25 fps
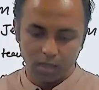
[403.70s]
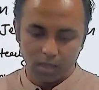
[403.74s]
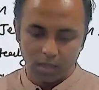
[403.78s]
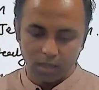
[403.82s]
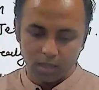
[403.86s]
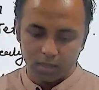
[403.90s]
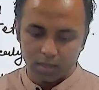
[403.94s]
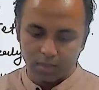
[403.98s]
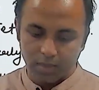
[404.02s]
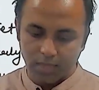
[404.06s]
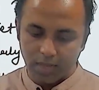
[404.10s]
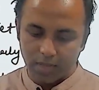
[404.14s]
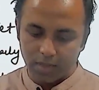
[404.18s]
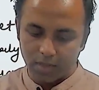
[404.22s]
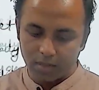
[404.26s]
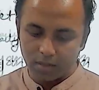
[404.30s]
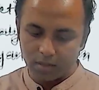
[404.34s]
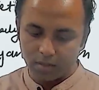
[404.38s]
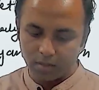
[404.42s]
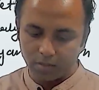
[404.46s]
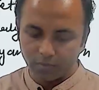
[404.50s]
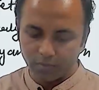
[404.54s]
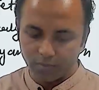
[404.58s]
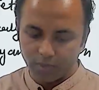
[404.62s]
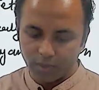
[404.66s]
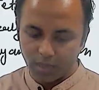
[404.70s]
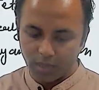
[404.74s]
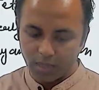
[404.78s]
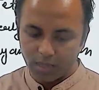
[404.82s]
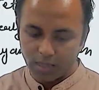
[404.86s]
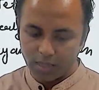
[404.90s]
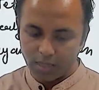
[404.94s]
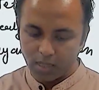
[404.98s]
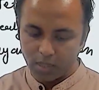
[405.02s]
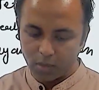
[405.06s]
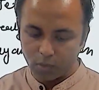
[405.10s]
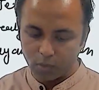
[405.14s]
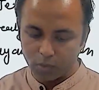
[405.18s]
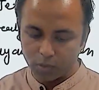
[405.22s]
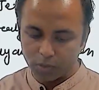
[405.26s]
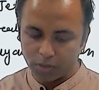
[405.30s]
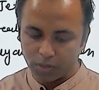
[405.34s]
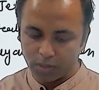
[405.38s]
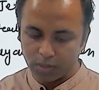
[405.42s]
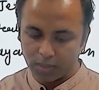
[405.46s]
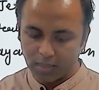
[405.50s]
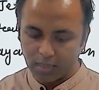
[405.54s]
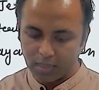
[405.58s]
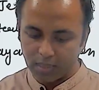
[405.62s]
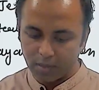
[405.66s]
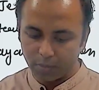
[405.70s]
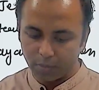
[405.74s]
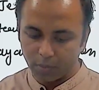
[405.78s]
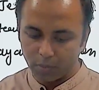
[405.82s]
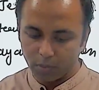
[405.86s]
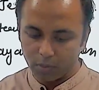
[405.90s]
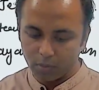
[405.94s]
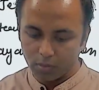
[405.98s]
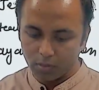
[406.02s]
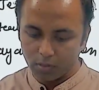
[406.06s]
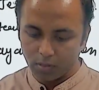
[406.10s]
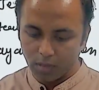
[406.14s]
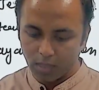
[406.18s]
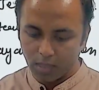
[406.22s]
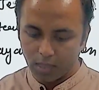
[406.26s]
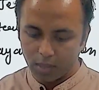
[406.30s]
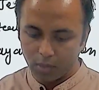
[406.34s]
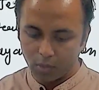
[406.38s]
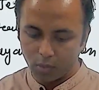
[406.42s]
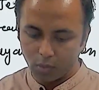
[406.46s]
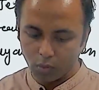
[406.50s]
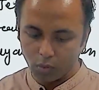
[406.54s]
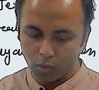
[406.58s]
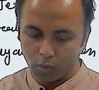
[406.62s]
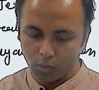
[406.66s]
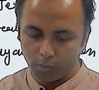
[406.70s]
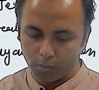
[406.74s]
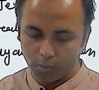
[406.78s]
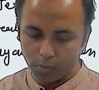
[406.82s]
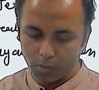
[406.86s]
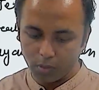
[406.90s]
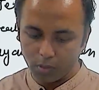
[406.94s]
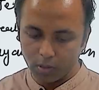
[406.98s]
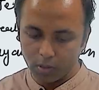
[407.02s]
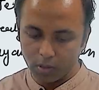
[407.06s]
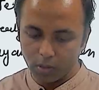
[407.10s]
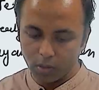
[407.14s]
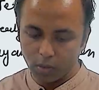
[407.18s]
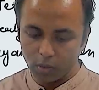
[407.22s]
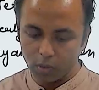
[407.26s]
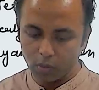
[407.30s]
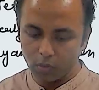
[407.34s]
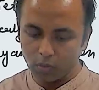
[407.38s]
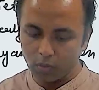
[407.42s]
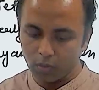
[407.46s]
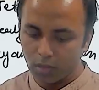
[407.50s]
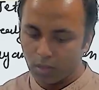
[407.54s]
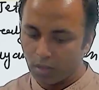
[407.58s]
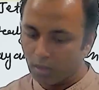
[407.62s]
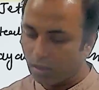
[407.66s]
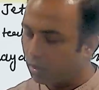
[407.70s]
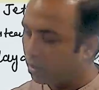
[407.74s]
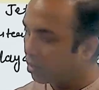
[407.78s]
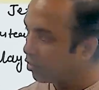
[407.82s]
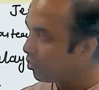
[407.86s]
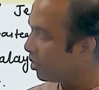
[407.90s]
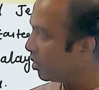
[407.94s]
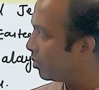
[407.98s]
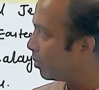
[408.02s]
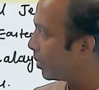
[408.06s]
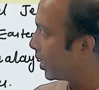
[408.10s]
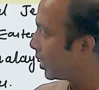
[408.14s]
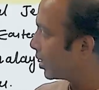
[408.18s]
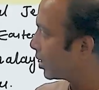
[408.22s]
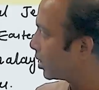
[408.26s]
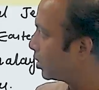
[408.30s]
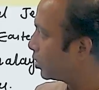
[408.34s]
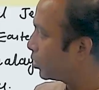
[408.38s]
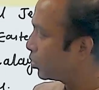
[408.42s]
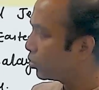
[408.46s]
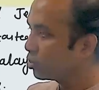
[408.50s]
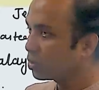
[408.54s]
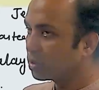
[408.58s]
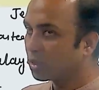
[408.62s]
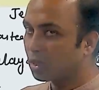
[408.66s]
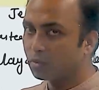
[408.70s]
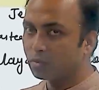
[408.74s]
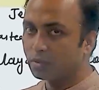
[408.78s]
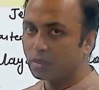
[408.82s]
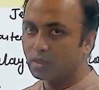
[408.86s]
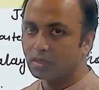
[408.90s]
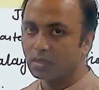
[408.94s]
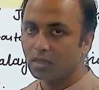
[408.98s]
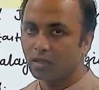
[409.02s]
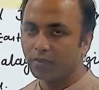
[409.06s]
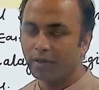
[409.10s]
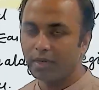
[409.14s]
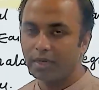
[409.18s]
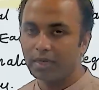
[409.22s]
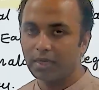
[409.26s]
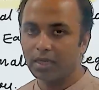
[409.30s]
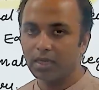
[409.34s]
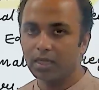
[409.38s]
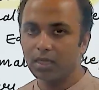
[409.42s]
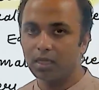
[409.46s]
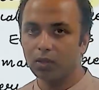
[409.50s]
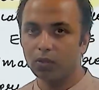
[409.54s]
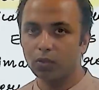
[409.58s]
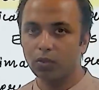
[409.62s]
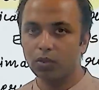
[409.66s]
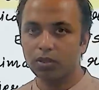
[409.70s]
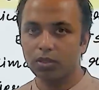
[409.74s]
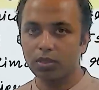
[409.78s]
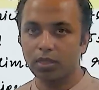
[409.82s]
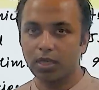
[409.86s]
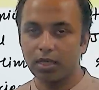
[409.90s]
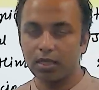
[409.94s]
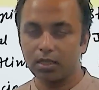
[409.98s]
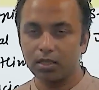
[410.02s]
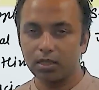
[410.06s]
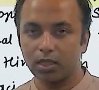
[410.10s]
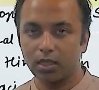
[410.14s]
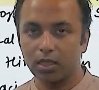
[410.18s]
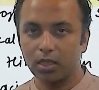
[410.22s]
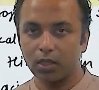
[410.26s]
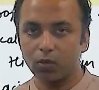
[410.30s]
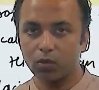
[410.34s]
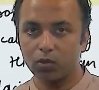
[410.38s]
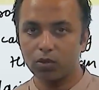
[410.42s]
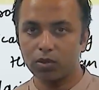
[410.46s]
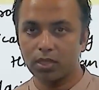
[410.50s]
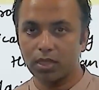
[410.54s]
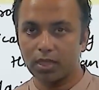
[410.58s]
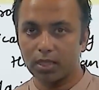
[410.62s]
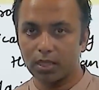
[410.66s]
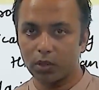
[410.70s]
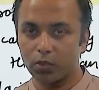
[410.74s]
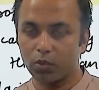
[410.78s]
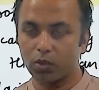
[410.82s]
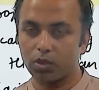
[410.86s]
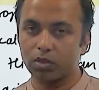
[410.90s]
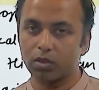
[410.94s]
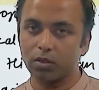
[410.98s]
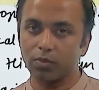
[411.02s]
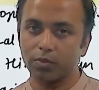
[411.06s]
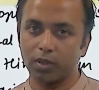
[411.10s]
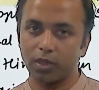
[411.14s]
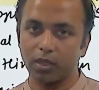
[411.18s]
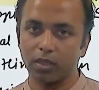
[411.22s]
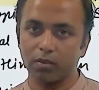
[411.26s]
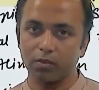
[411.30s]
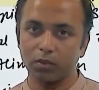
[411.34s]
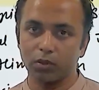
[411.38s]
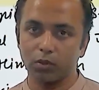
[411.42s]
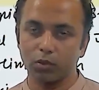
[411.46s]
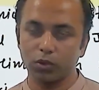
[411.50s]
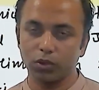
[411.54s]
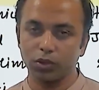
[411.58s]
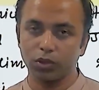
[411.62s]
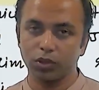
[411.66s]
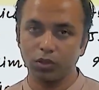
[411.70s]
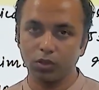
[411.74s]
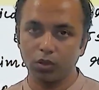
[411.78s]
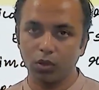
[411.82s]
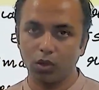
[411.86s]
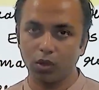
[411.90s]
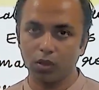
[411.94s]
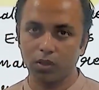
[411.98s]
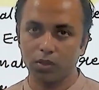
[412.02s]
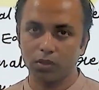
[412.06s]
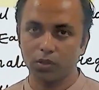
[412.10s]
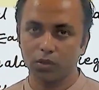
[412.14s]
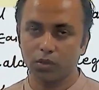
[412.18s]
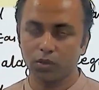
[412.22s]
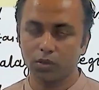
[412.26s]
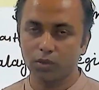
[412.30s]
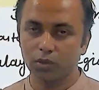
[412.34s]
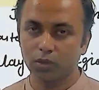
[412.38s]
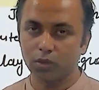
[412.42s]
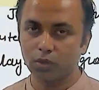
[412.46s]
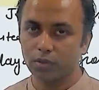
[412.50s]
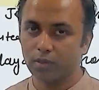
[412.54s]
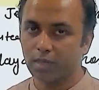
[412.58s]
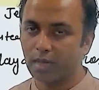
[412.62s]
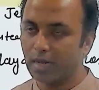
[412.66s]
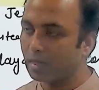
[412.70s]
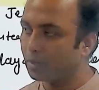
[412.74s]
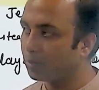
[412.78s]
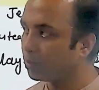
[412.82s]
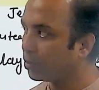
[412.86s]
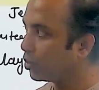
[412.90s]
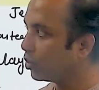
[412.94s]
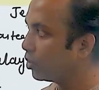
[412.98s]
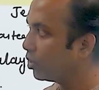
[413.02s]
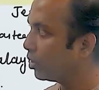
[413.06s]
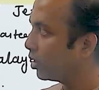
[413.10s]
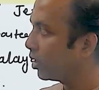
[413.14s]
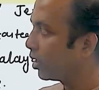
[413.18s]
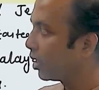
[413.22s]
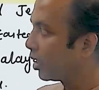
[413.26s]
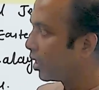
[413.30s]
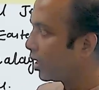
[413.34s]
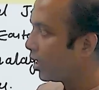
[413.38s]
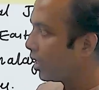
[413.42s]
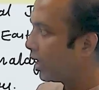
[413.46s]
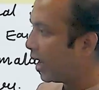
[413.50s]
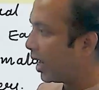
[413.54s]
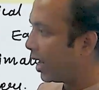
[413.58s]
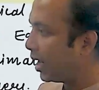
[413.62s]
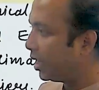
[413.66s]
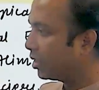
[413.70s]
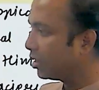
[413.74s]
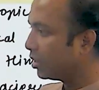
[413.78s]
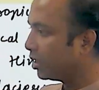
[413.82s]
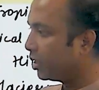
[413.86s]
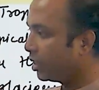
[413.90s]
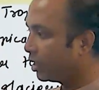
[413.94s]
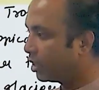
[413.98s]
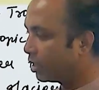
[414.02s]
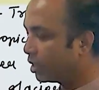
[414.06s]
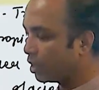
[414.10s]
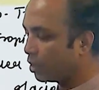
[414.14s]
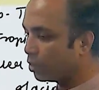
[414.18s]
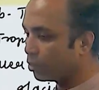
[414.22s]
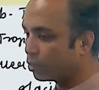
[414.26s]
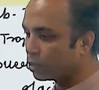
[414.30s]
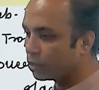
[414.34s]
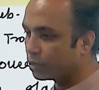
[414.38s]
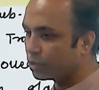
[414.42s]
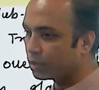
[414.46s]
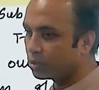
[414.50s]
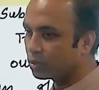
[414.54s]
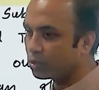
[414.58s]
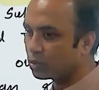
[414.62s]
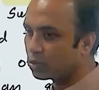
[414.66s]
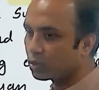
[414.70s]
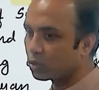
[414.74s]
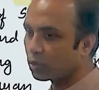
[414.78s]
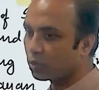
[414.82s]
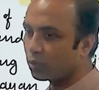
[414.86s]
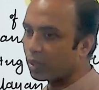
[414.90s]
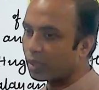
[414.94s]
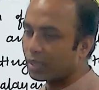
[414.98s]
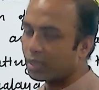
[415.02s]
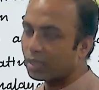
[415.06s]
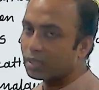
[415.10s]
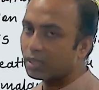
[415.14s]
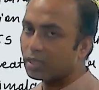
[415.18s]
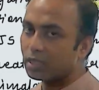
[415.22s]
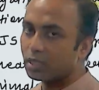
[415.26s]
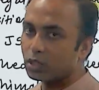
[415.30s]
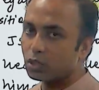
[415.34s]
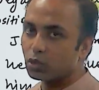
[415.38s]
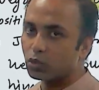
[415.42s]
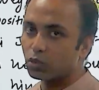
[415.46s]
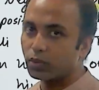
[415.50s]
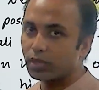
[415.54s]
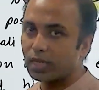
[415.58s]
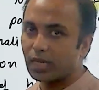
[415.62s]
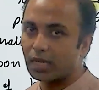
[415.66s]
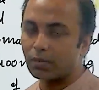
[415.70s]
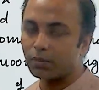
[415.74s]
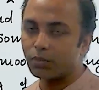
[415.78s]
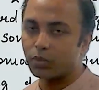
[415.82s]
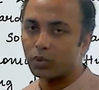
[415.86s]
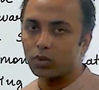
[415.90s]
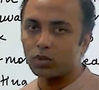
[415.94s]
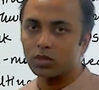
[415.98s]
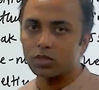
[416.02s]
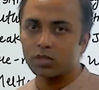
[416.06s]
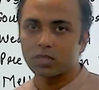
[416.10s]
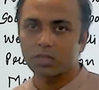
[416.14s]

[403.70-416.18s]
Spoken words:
Then Indian Ocean Dipole, I hope you know, way back in 2017 it was there in the news and it was a prelims question also. So dipole and the Indian Ocean. So what are these two dipoles?